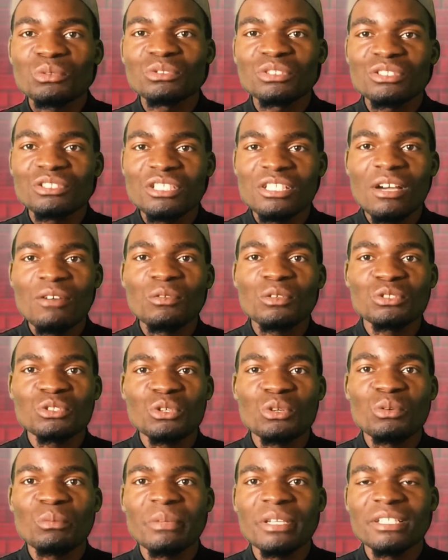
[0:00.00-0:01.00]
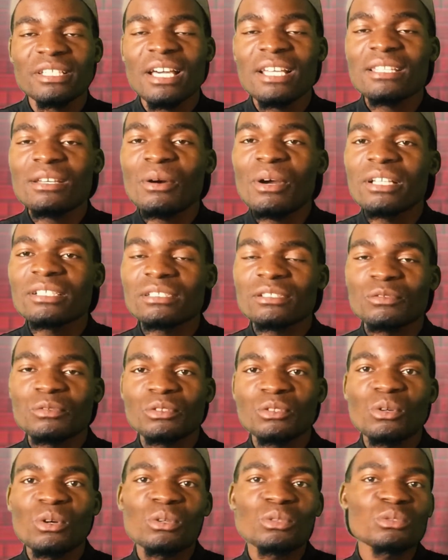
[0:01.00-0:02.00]
travel document. Otherwise, if
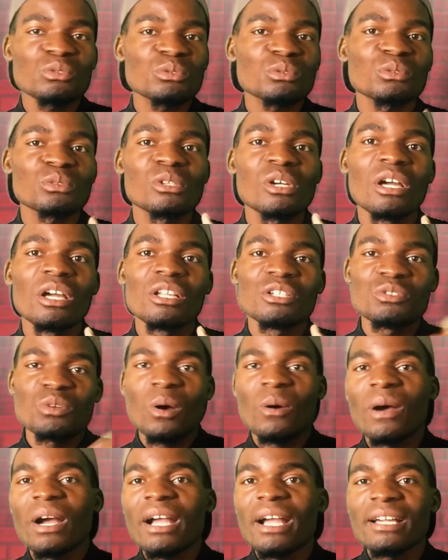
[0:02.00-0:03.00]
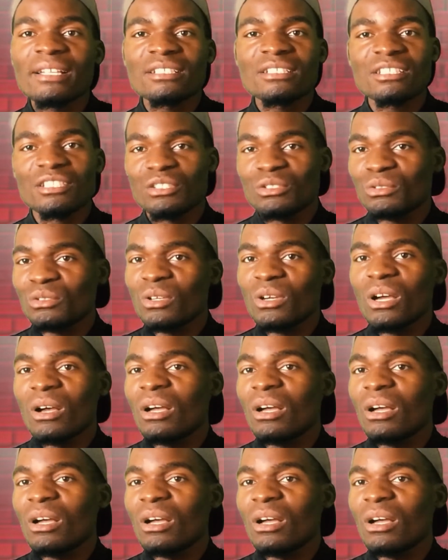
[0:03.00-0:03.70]
you're going to our country,